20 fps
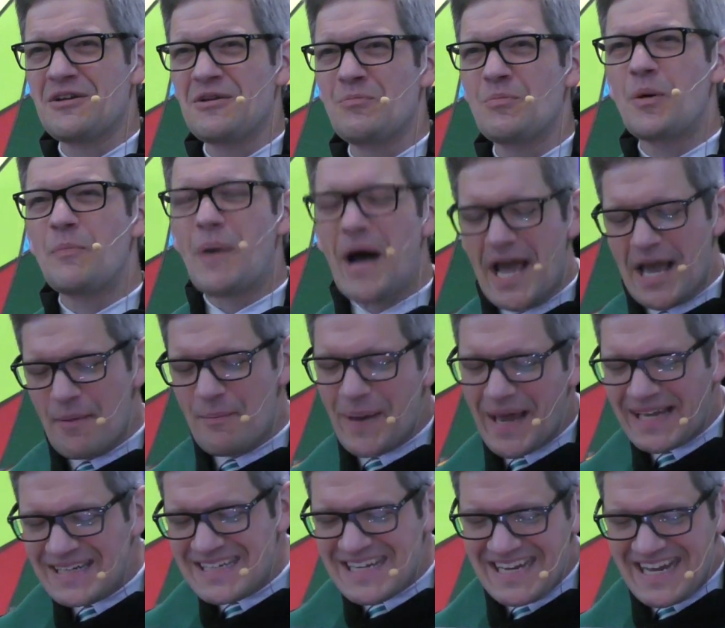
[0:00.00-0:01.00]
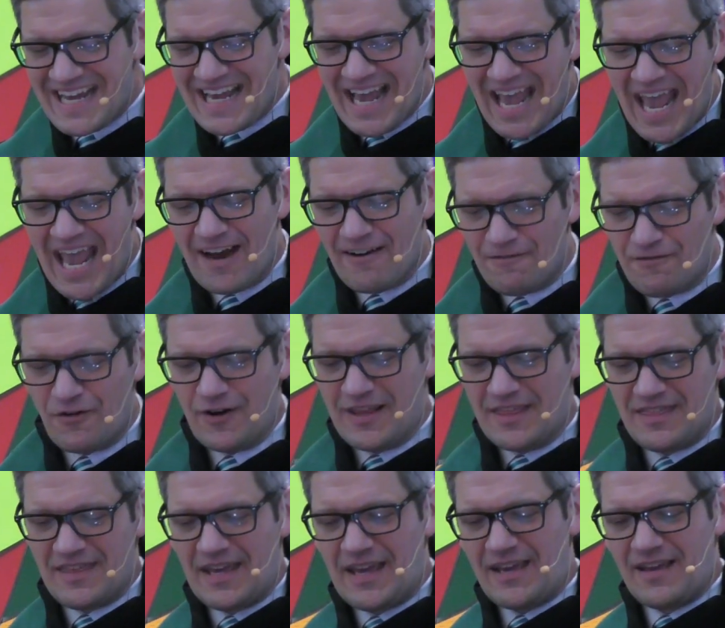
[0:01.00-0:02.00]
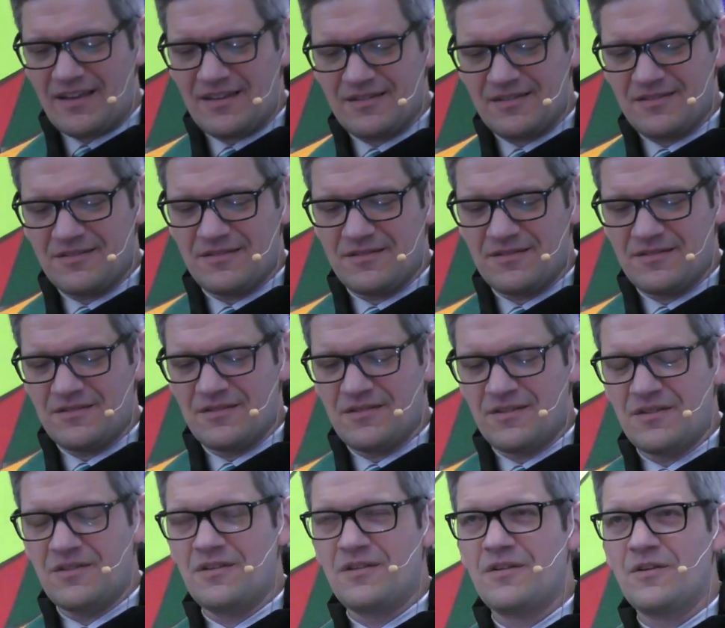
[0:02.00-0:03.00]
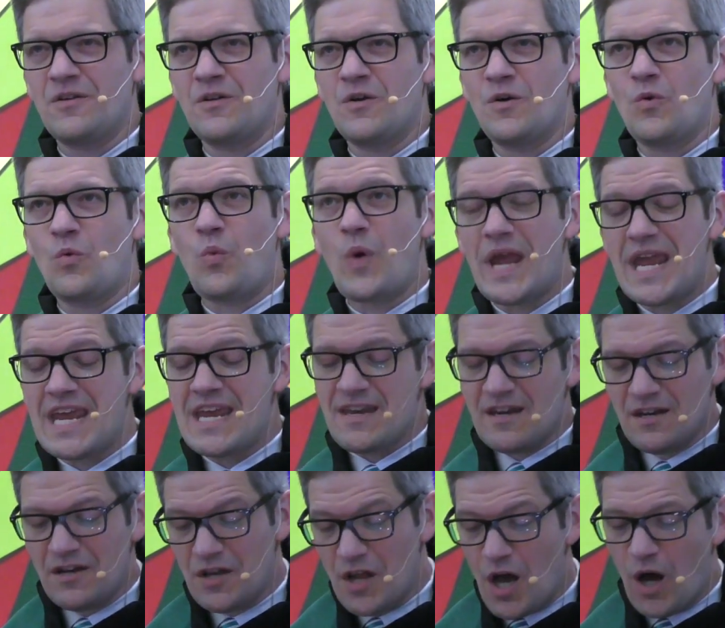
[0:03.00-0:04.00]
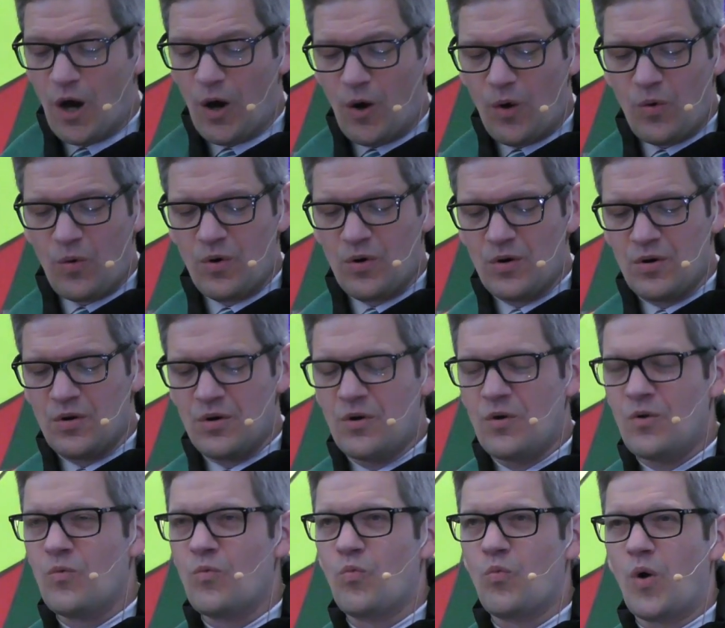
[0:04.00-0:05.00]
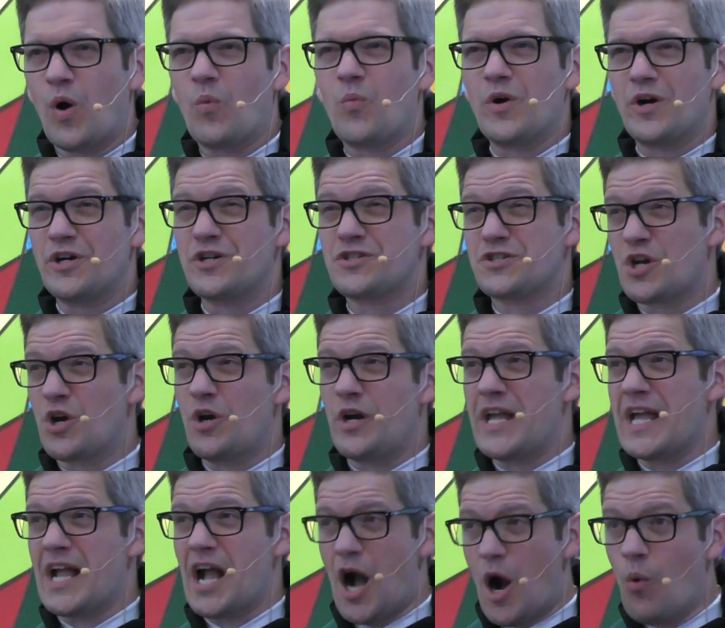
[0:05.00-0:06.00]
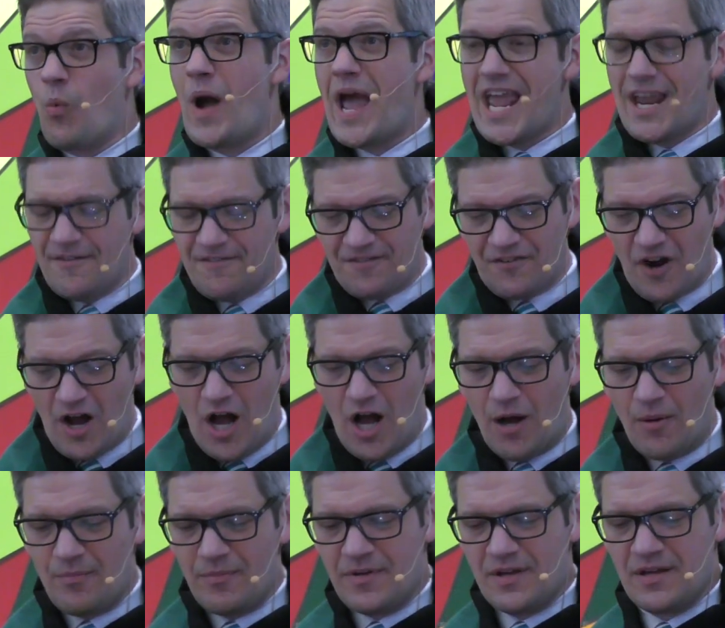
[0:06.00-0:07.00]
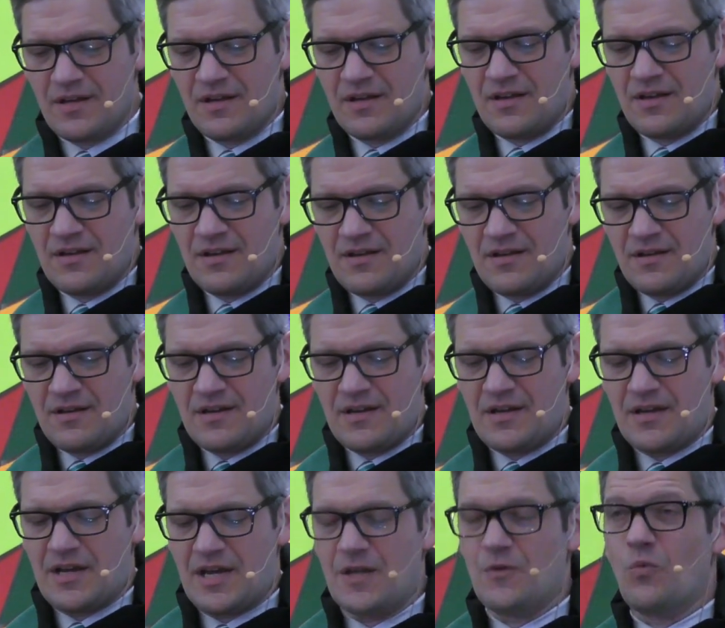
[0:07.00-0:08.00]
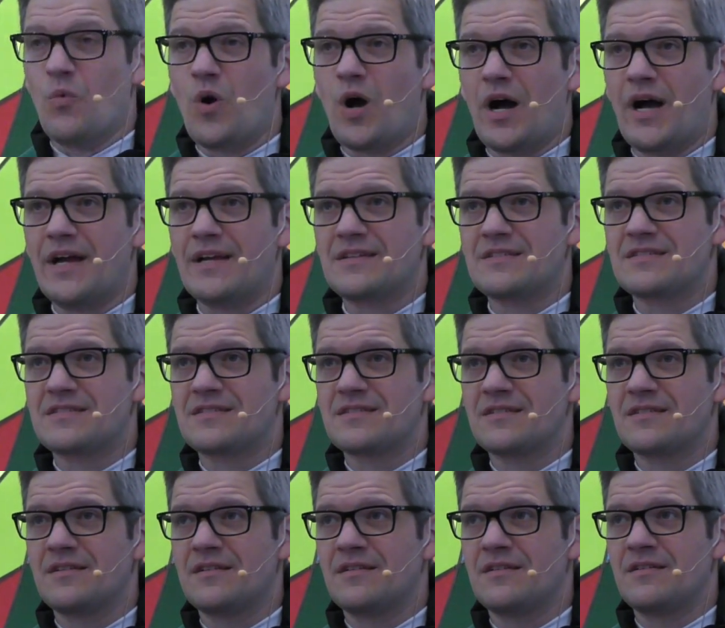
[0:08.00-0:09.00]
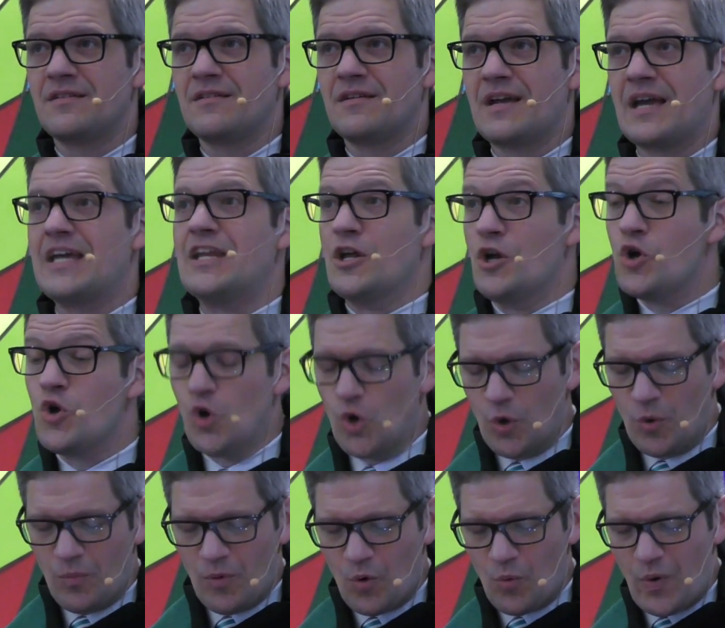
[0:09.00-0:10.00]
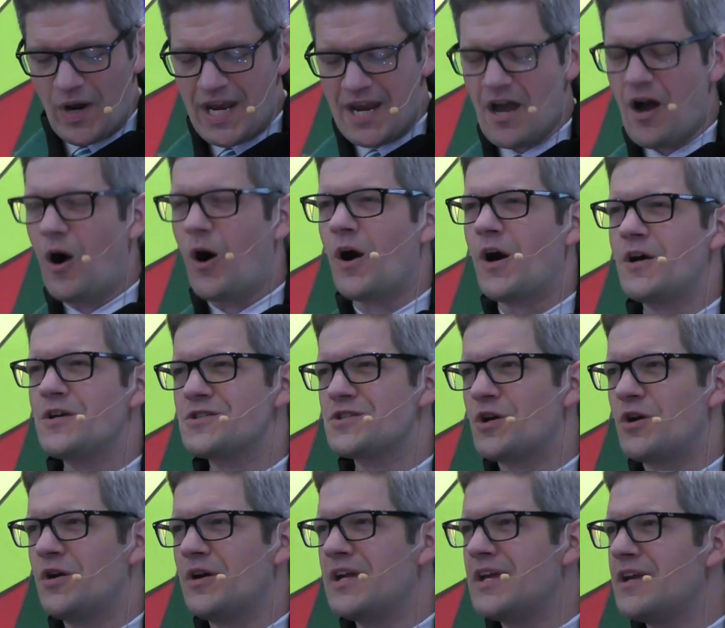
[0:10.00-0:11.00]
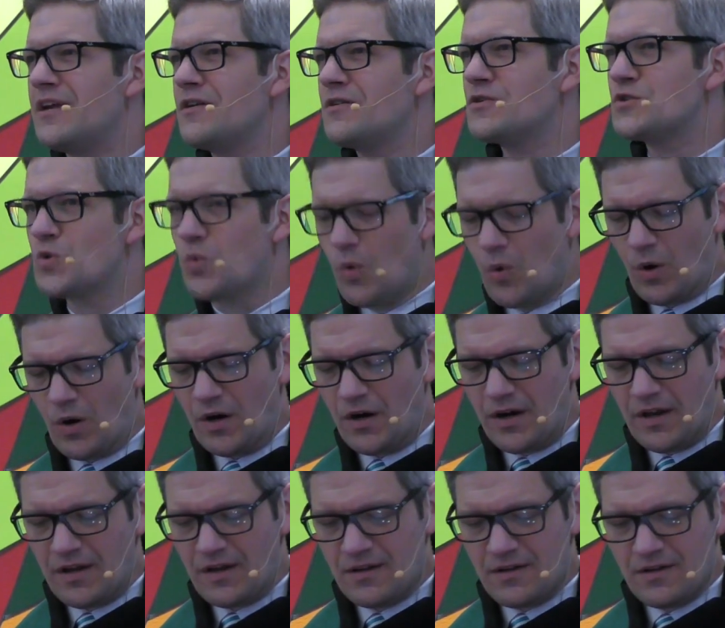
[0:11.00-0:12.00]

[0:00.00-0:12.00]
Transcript: But by abandoning everything, we know what we're turning away from and what and whom we are turning toward.